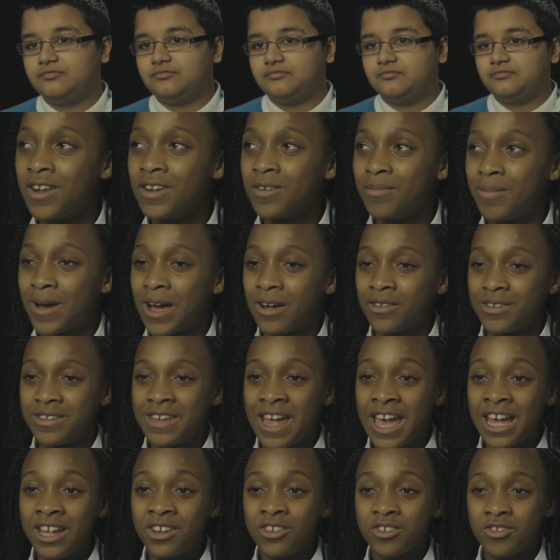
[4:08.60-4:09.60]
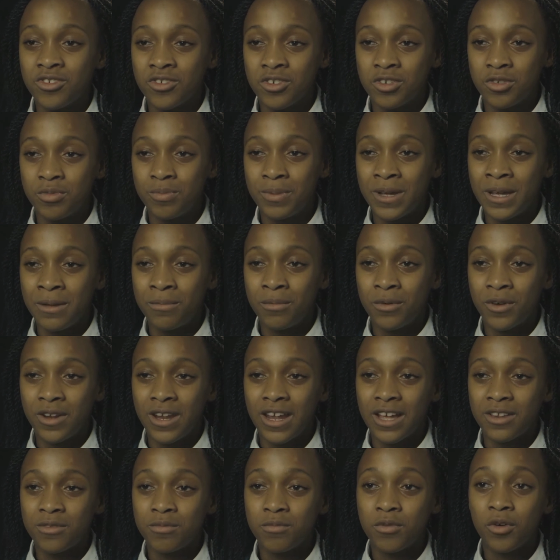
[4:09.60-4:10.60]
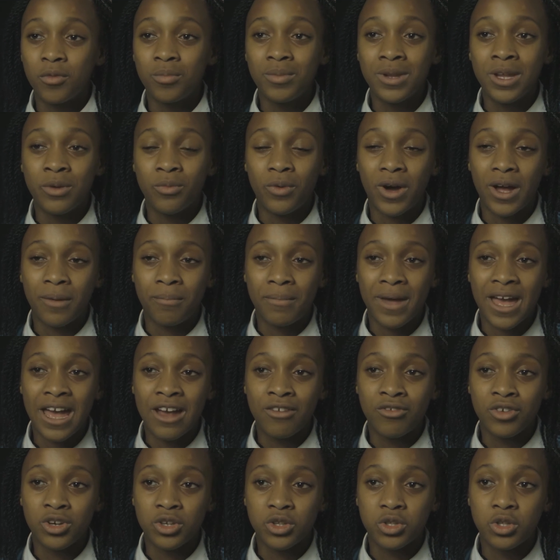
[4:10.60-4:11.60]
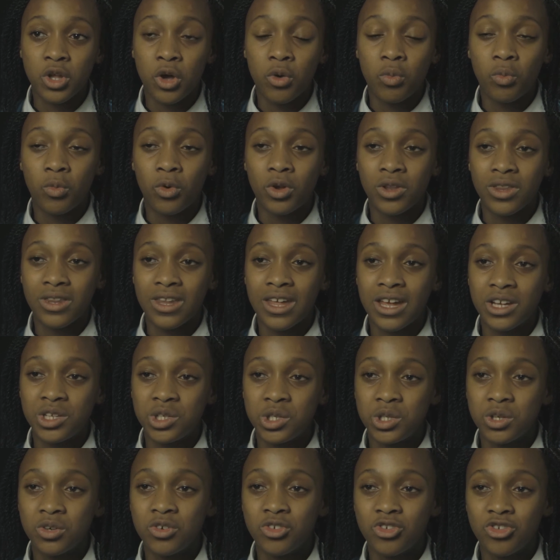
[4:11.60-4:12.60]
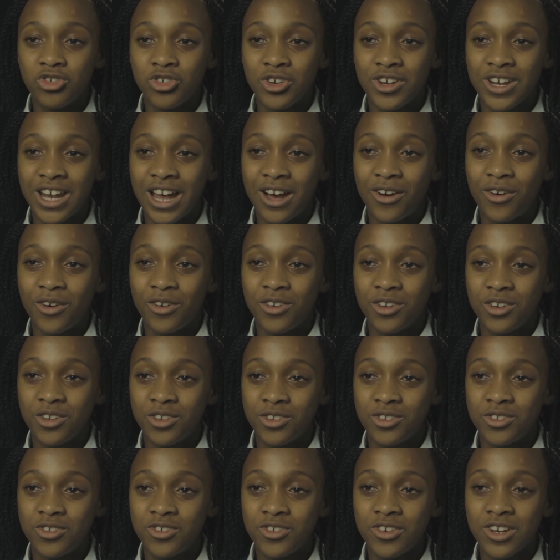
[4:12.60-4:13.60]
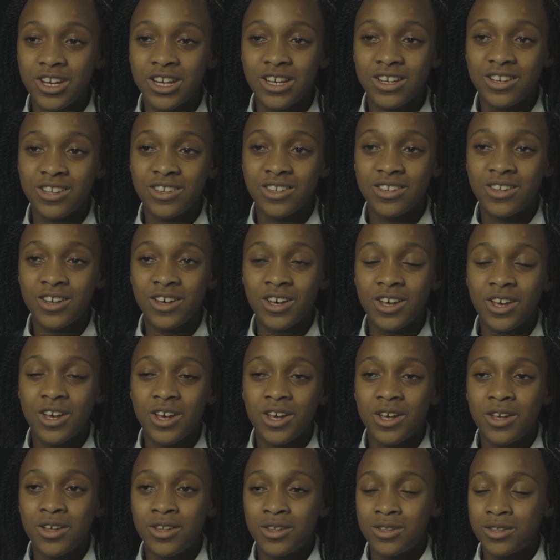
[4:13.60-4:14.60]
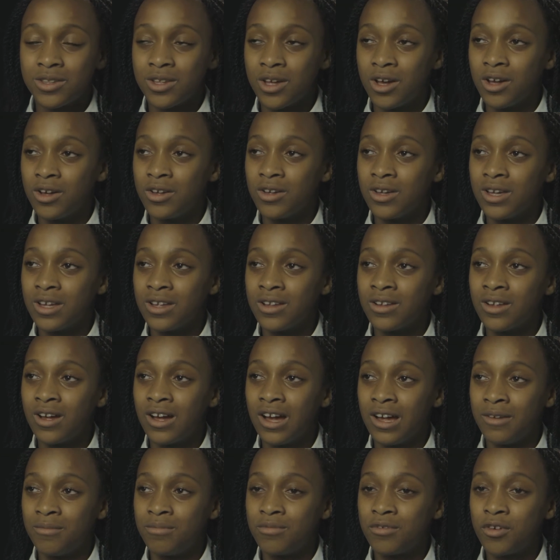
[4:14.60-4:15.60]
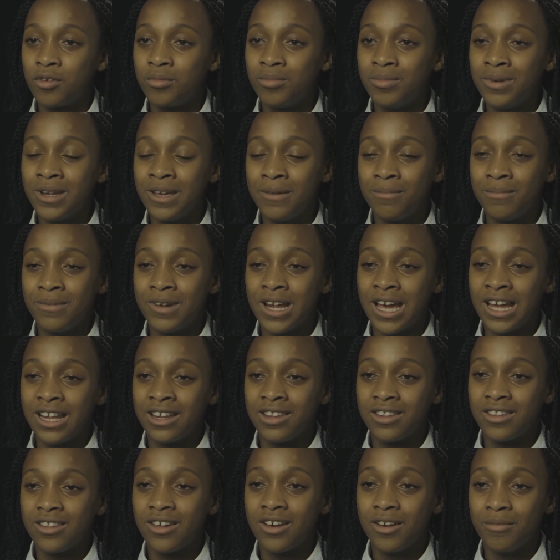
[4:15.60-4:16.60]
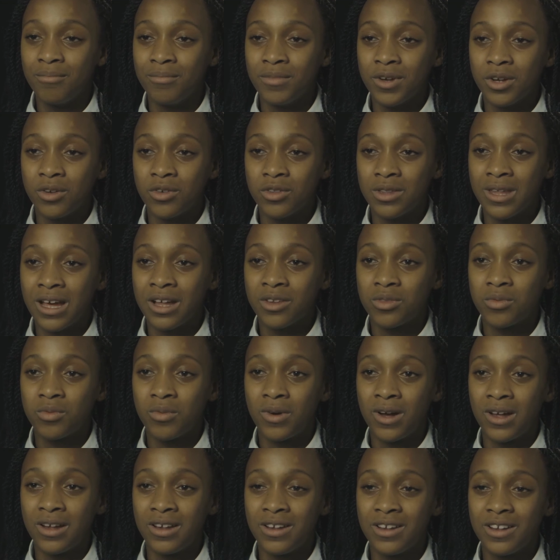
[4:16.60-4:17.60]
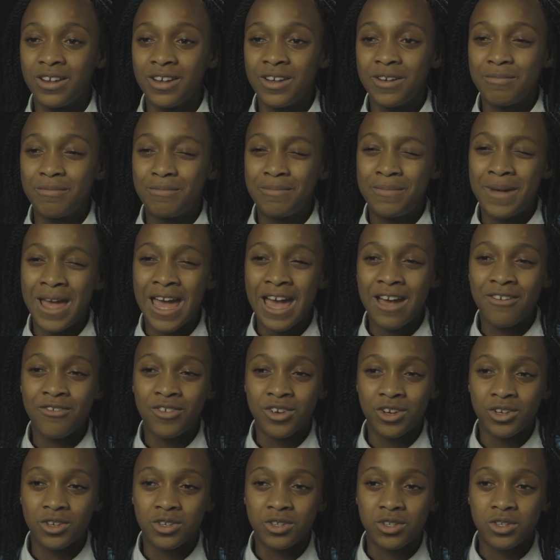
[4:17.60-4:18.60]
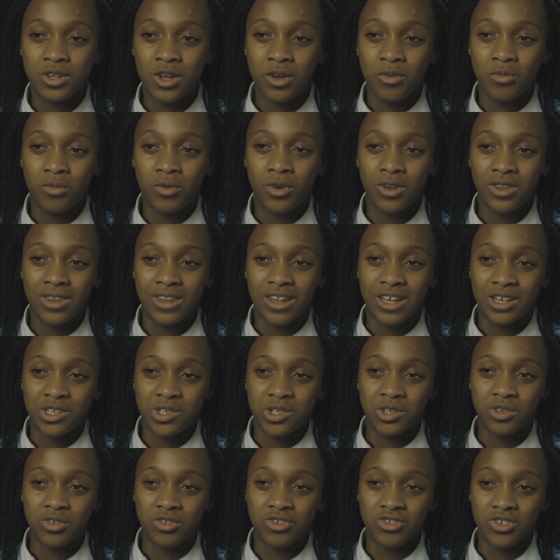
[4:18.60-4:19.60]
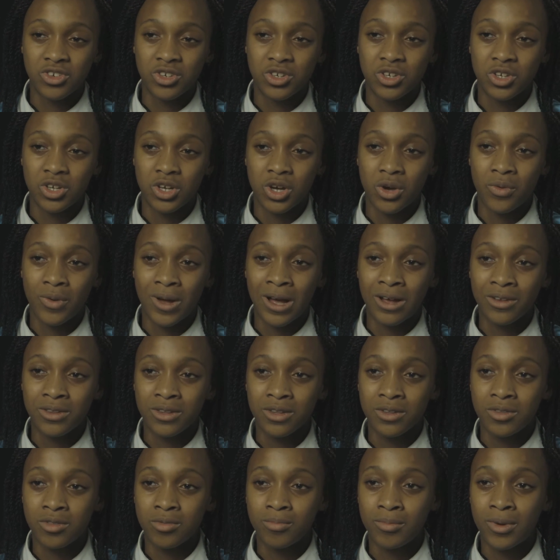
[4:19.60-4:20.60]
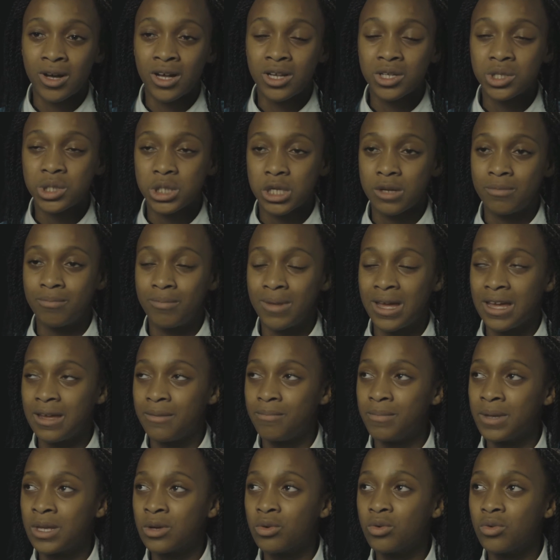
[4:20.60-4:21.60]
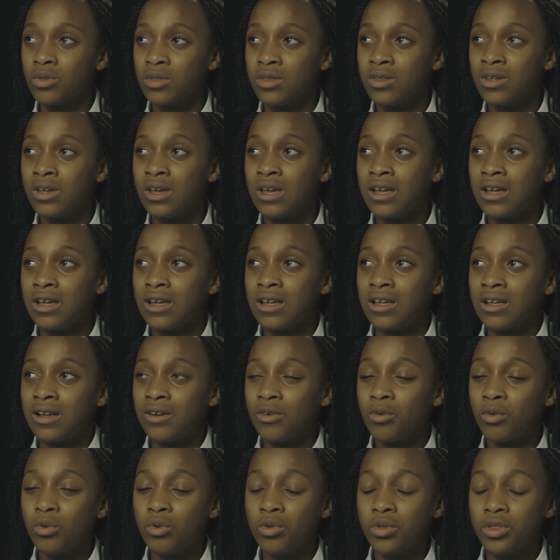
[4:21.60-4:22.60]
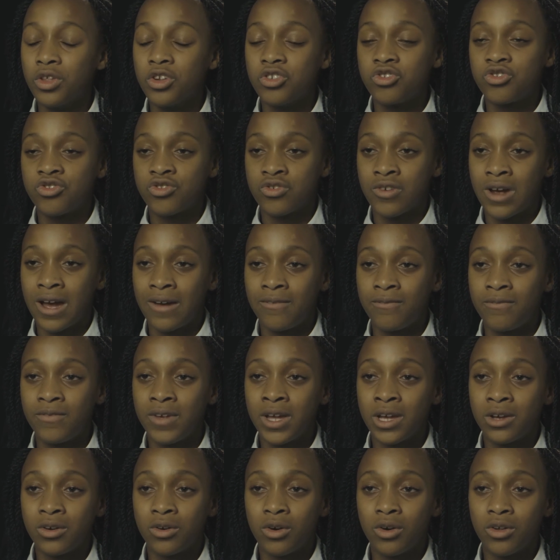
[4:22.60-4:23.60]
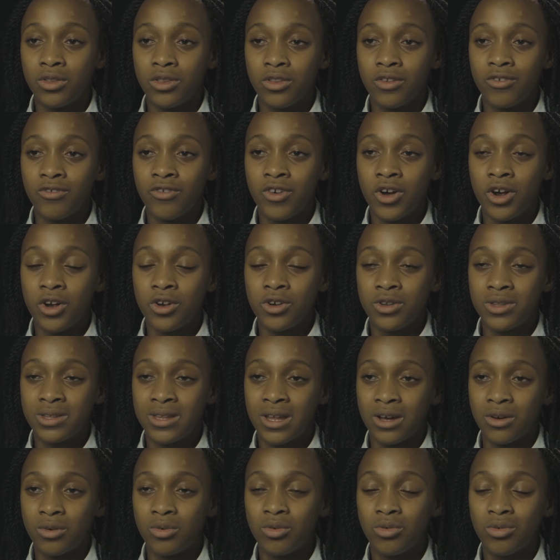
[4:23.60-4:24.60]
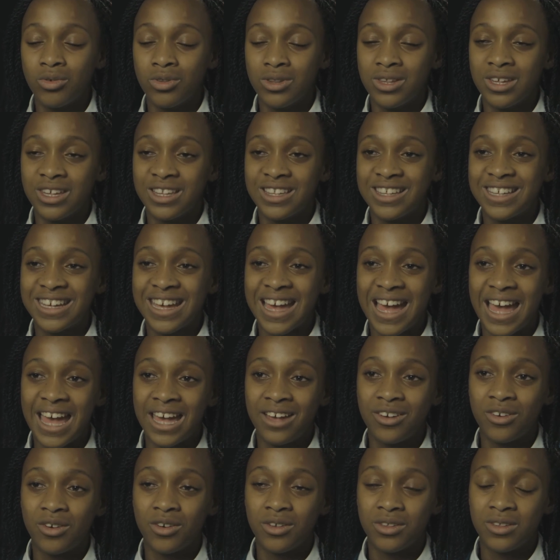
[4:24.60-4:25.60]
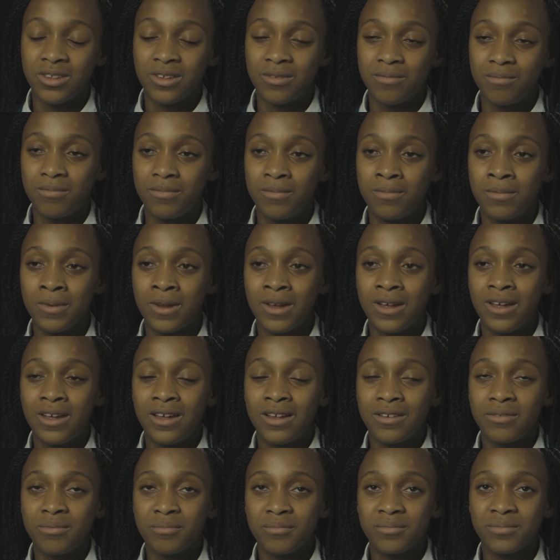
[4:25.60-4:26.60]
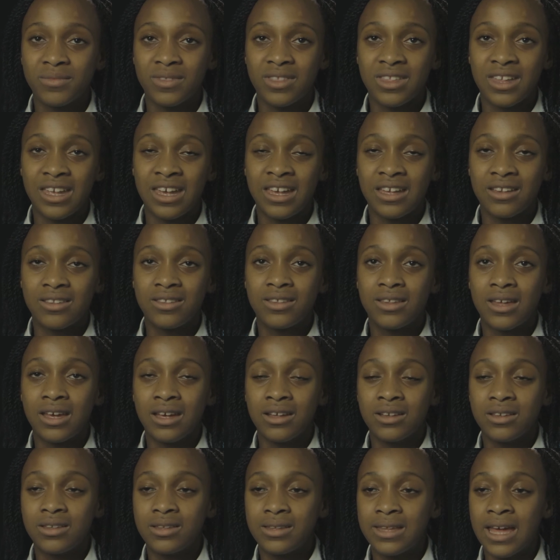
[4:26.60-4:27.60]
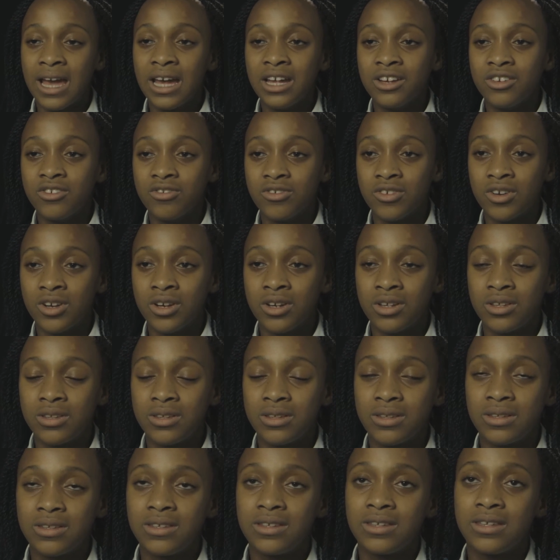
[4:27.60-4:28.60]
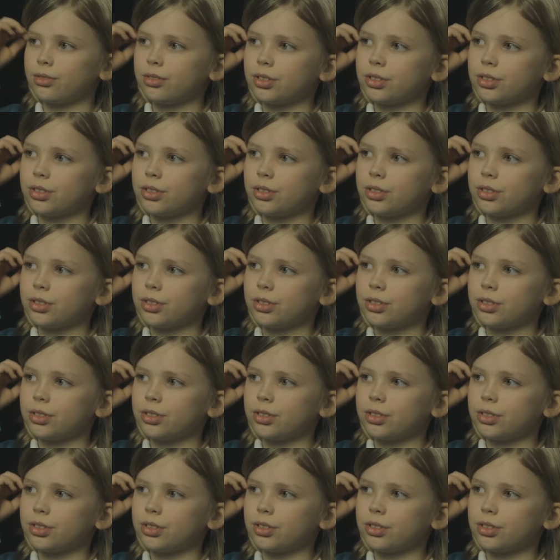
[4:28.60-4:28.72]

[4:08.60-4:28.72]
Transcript: Heard about dangerous people, and that's probably why parents don't want their children out on the streets. So I'd probably blame them, because that's why parents don't want their children to go out as much, and maybe all the traffic on the roads that causes chaos, and it's dangerous.